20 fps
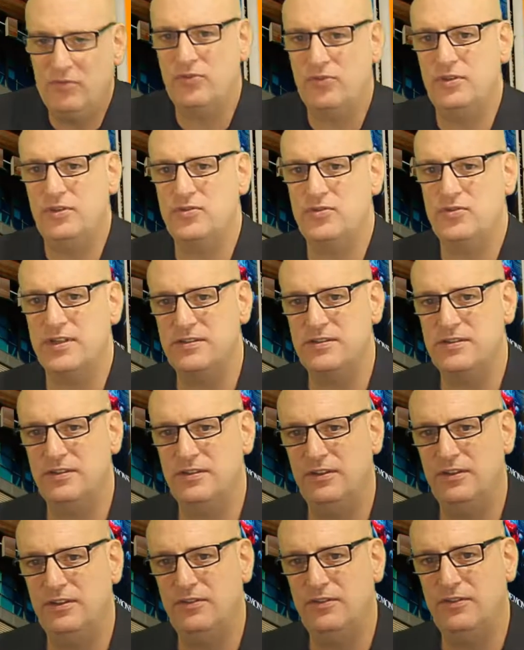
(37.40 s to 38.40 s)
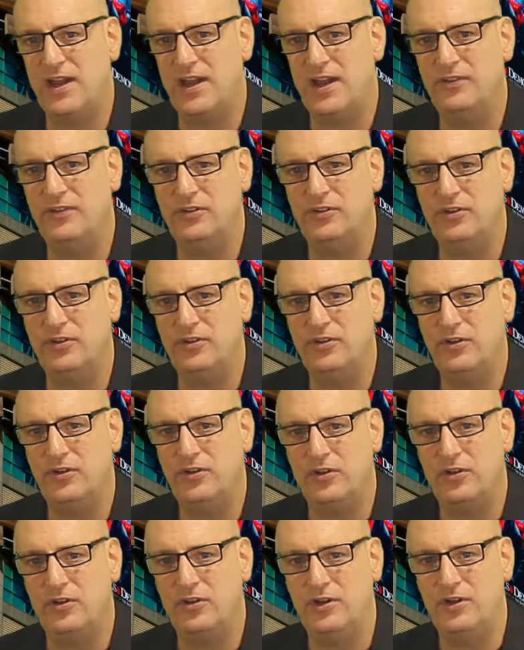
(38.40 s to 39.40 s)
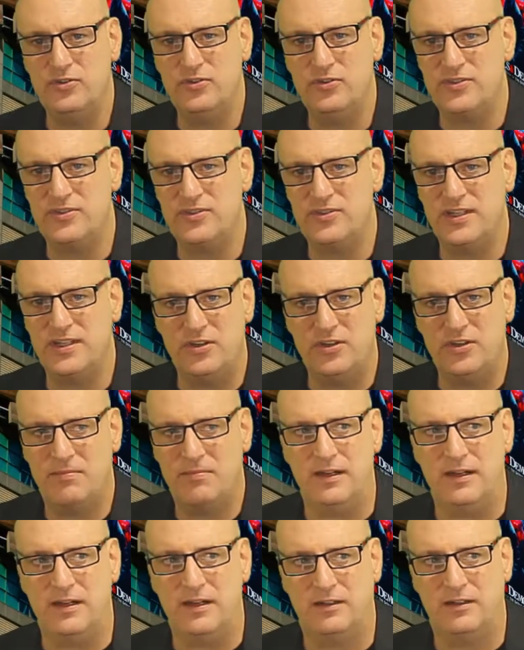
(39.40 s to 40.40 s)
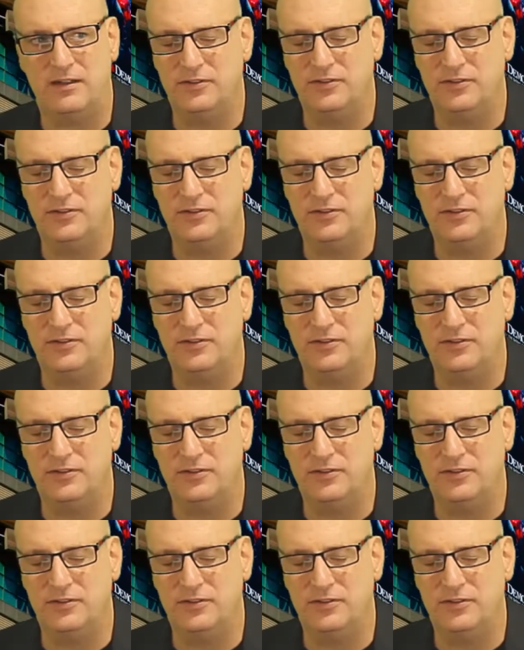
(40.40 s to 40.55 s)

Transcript: trust an advisor, or you just think you're better.